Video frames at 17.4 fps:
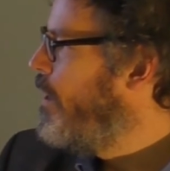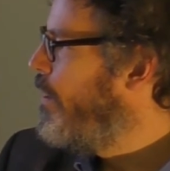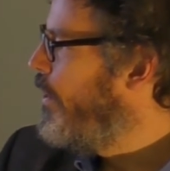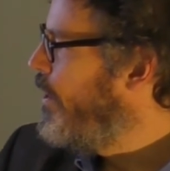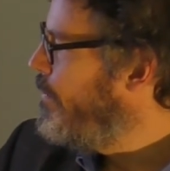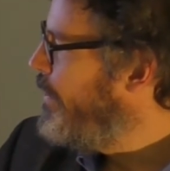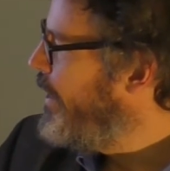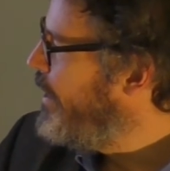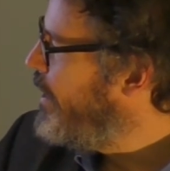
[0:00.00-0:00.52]

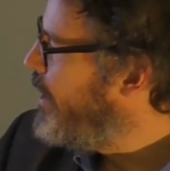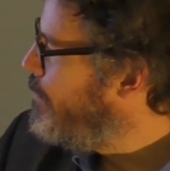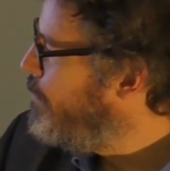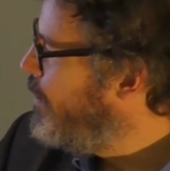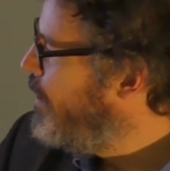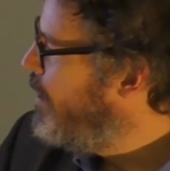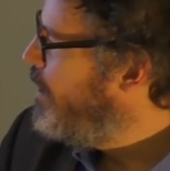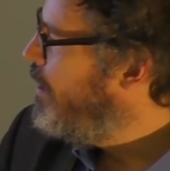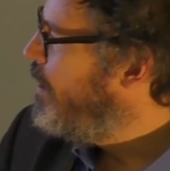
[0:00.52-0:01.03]
then we end
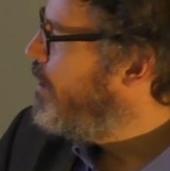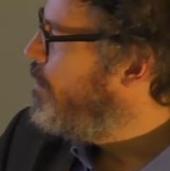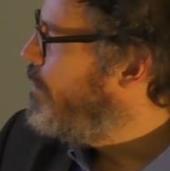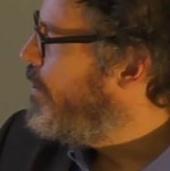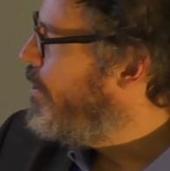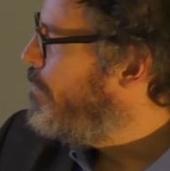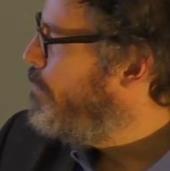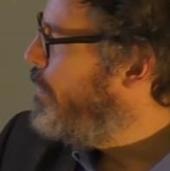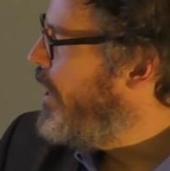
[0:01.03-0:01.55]
up
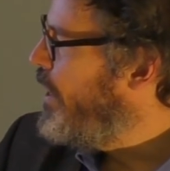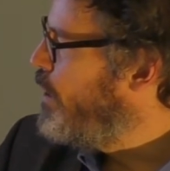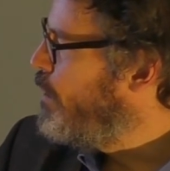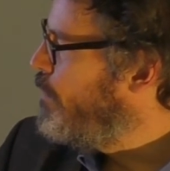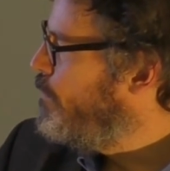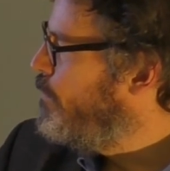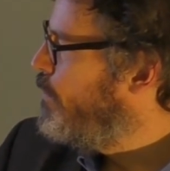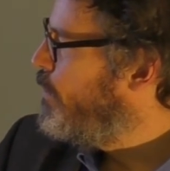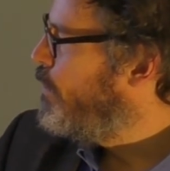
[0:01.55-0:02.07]
with a
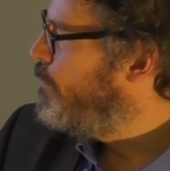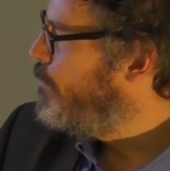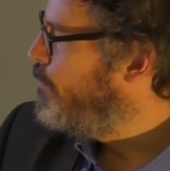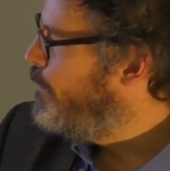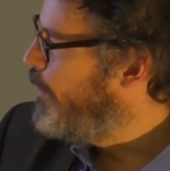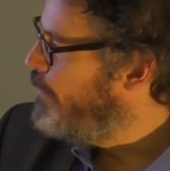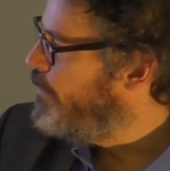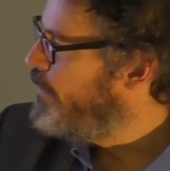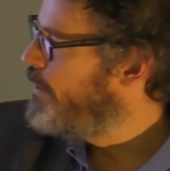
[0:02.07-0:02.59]
payoff of
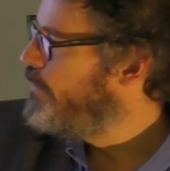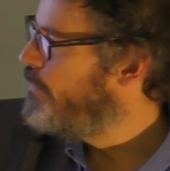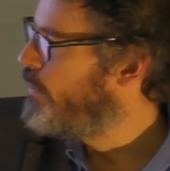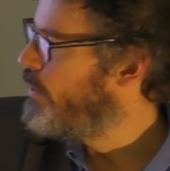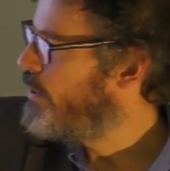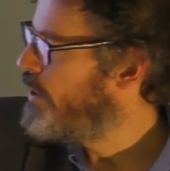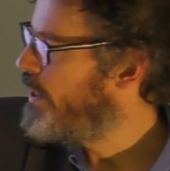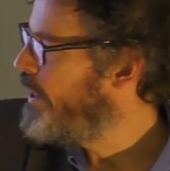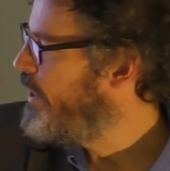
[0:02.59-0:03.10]
50
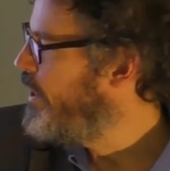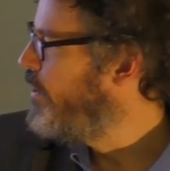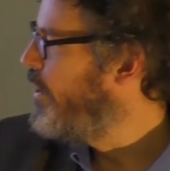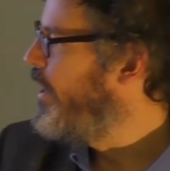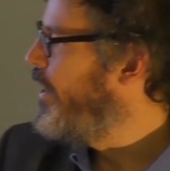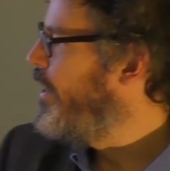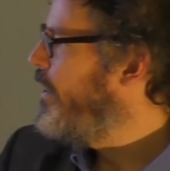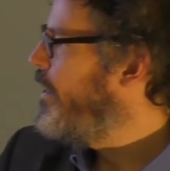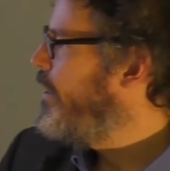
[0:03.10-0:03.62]
for radio
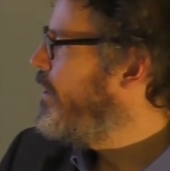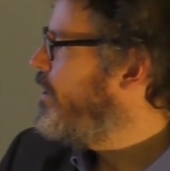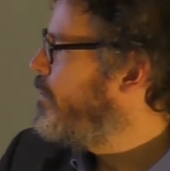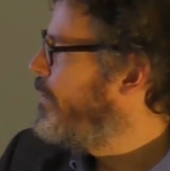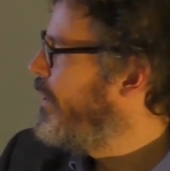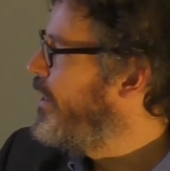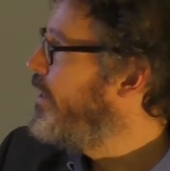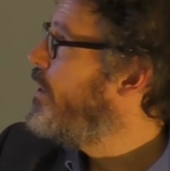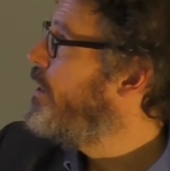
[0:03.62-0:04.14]
A and
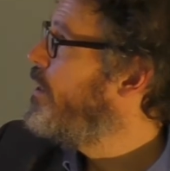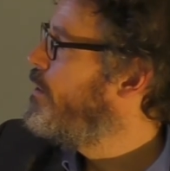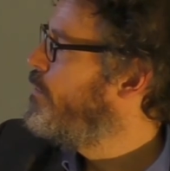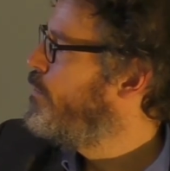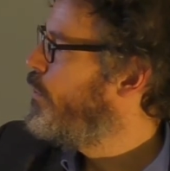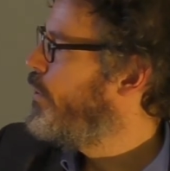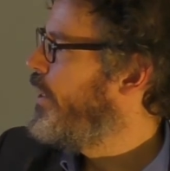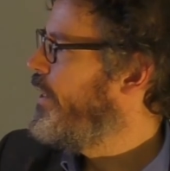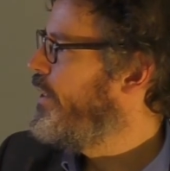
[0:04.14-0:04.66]
20
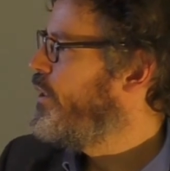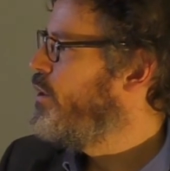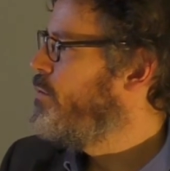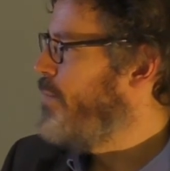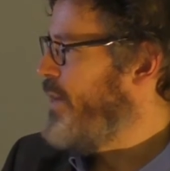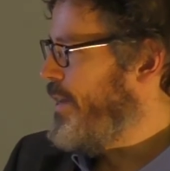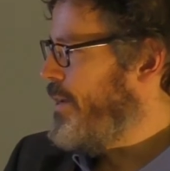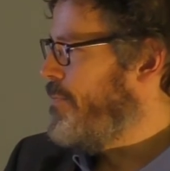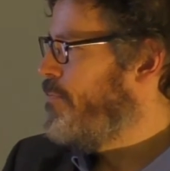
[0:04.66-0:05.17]
for radio
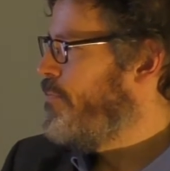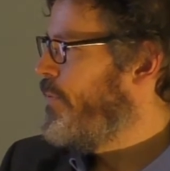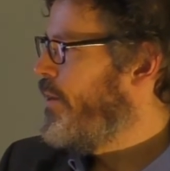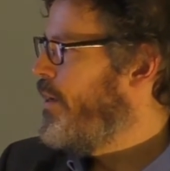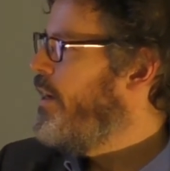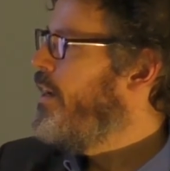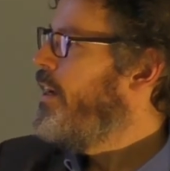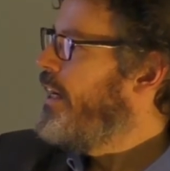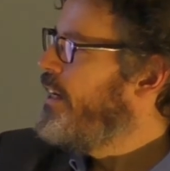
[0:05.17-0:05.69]
B.
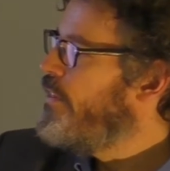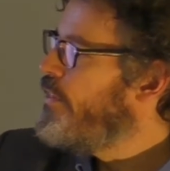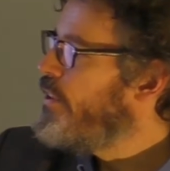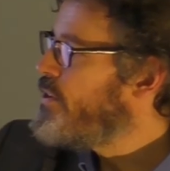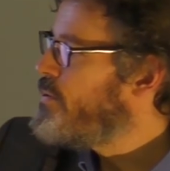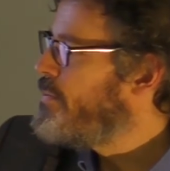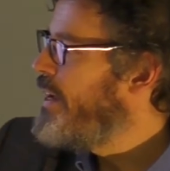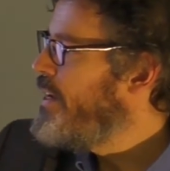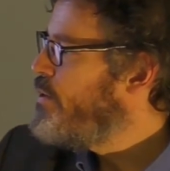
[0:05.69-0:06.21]
And in
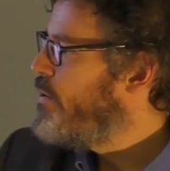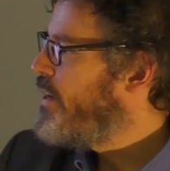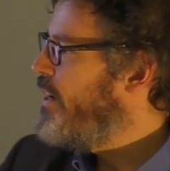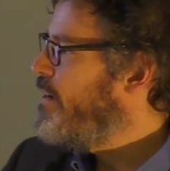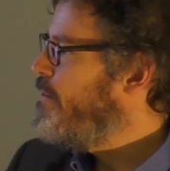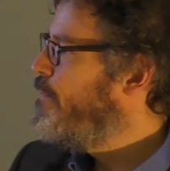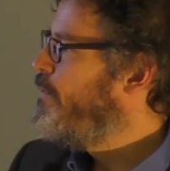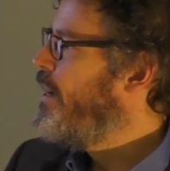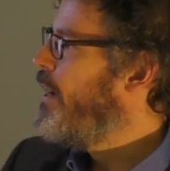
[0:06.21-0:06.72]
this way you
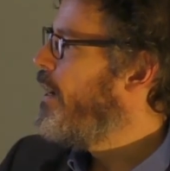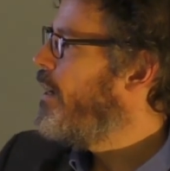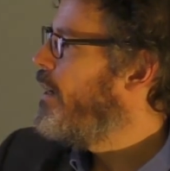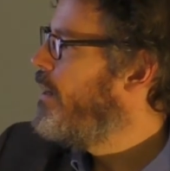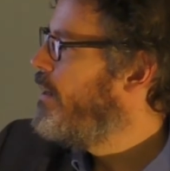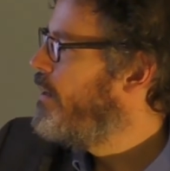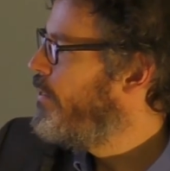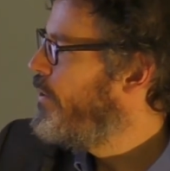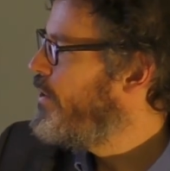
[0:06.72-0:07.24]
can
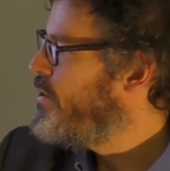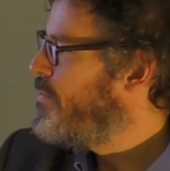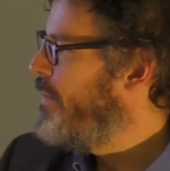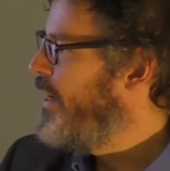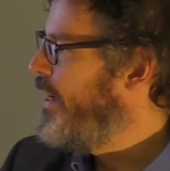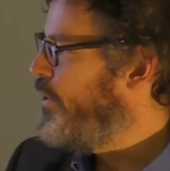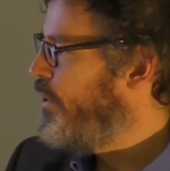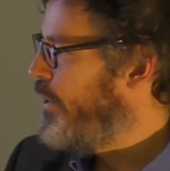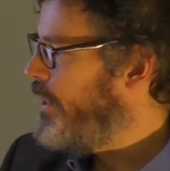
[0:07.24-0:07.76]
fill this
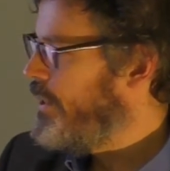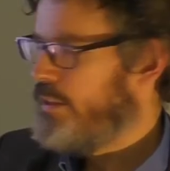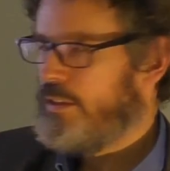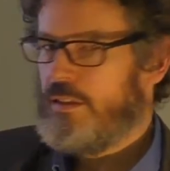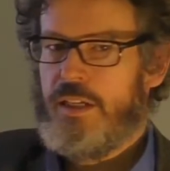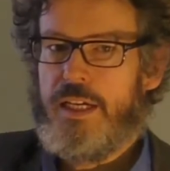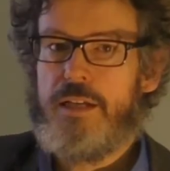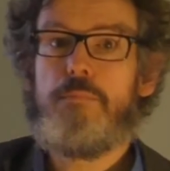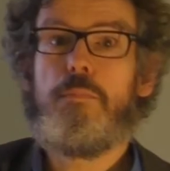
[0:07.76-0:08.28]

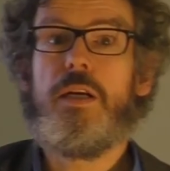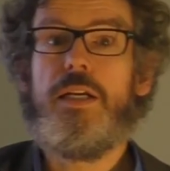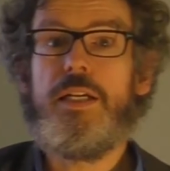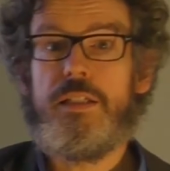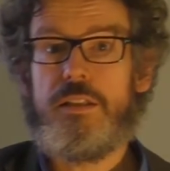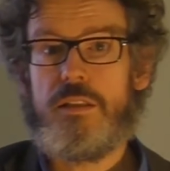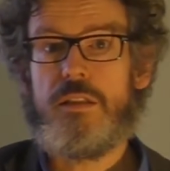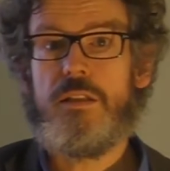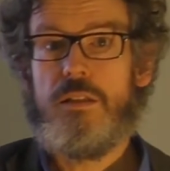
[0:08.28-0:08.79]
matrix, and
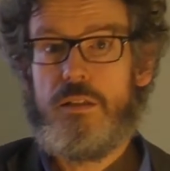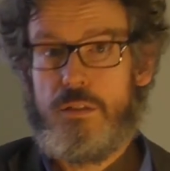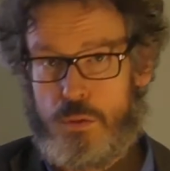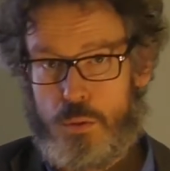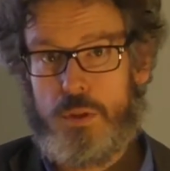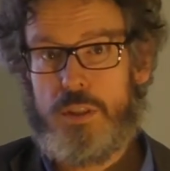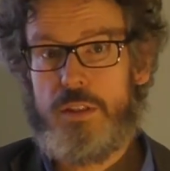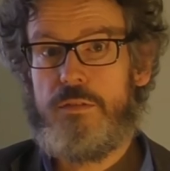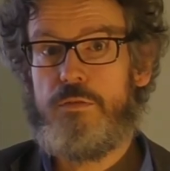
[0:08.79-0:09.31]
please
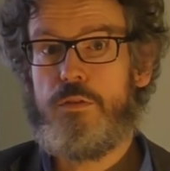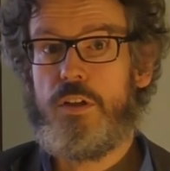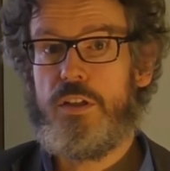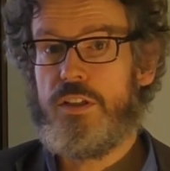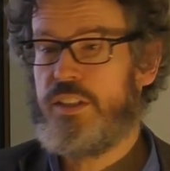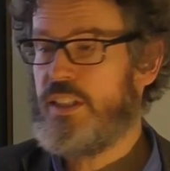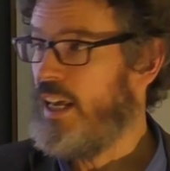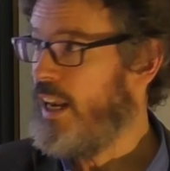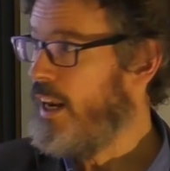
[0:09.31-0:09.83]
do it for
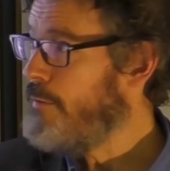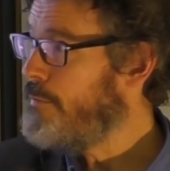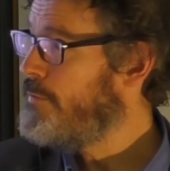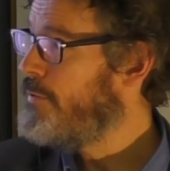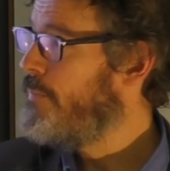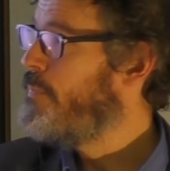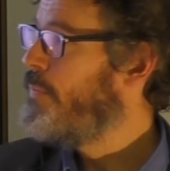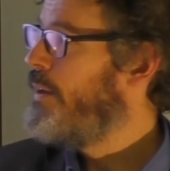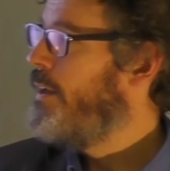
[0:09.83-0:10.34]

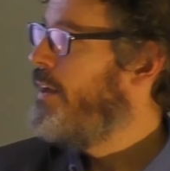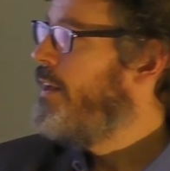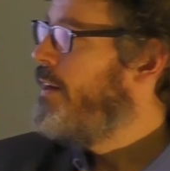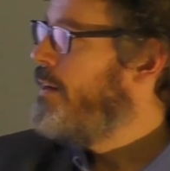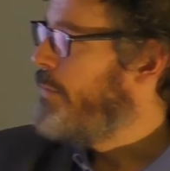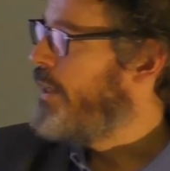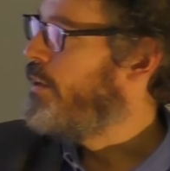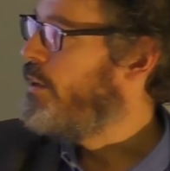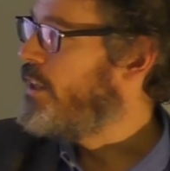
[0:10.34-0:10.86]
yourself,
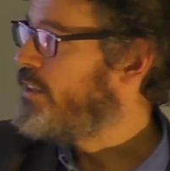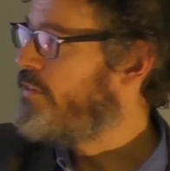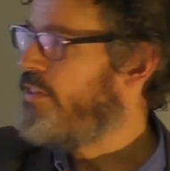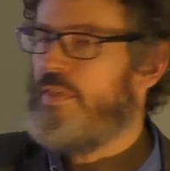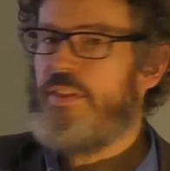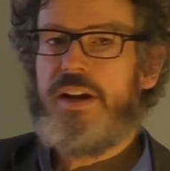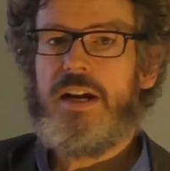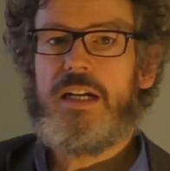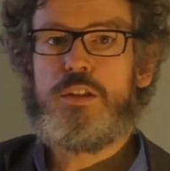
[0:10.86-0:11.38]
because
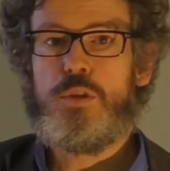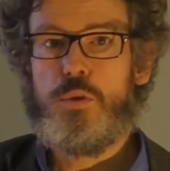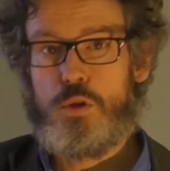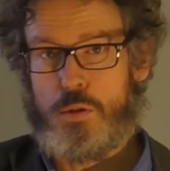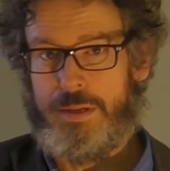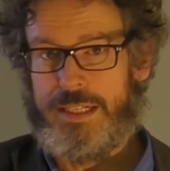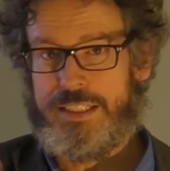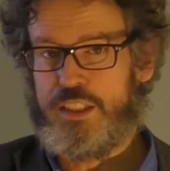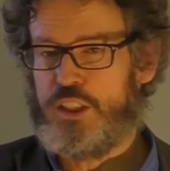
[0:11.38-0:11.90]
then there are
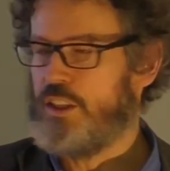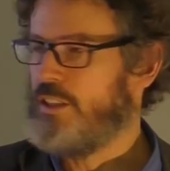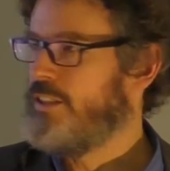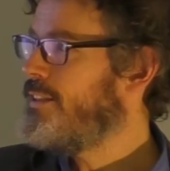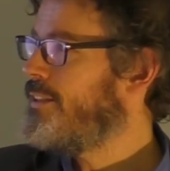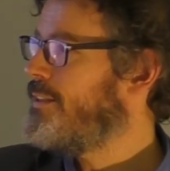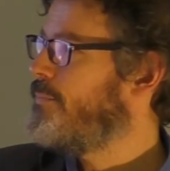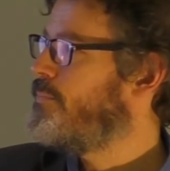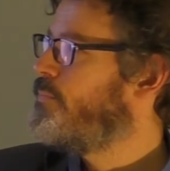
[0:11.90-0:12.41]
2
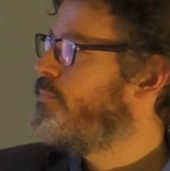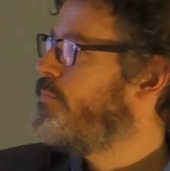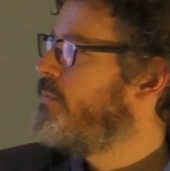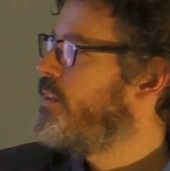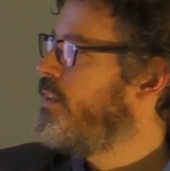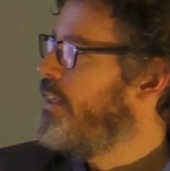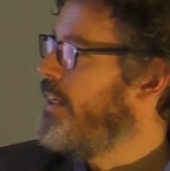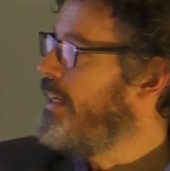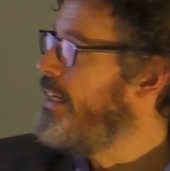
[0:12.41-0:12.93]
questions.
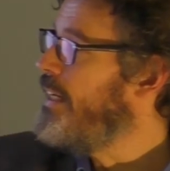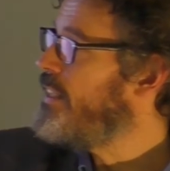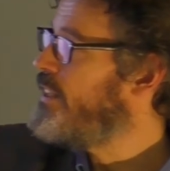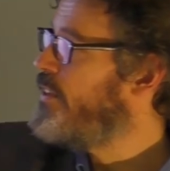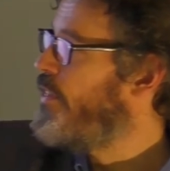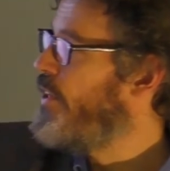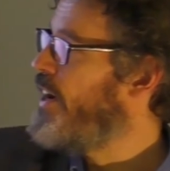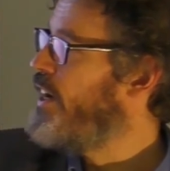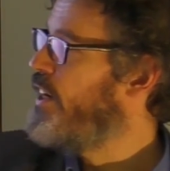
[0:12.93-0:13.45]

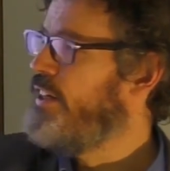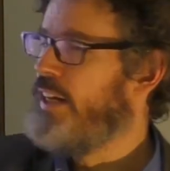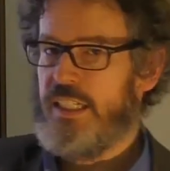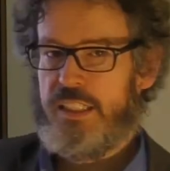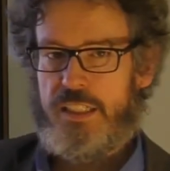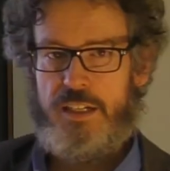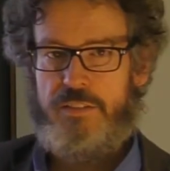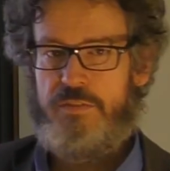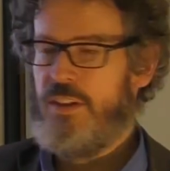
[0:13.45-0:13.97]
Is there a
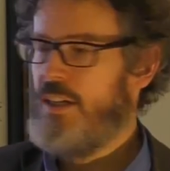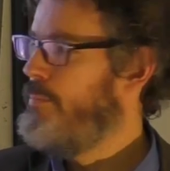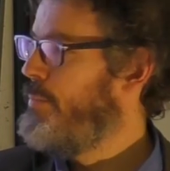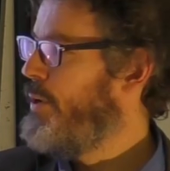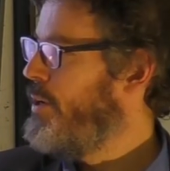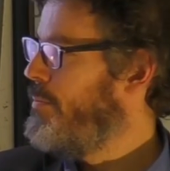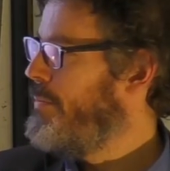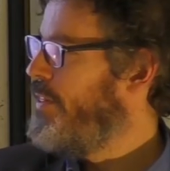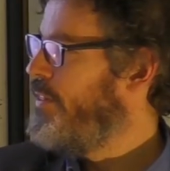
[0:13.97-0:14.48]
Nash
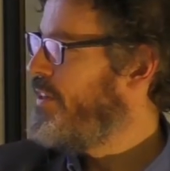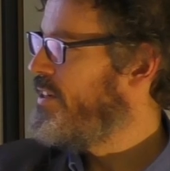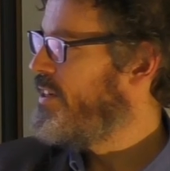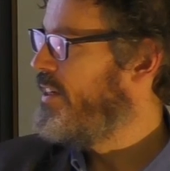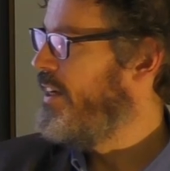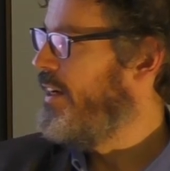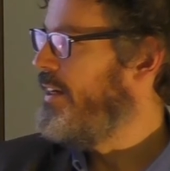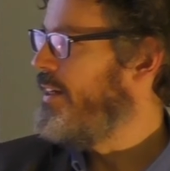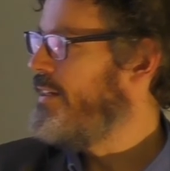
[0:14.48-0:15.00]
equilibrium in
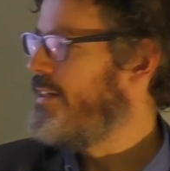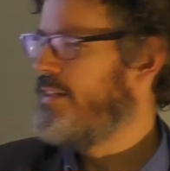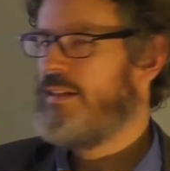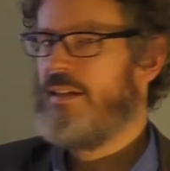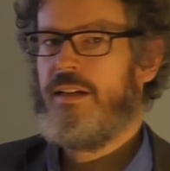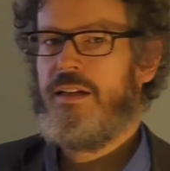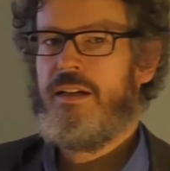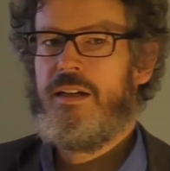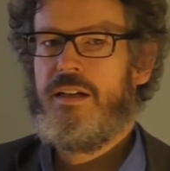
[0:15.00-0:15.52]
this
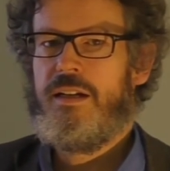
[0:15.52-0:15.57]
case?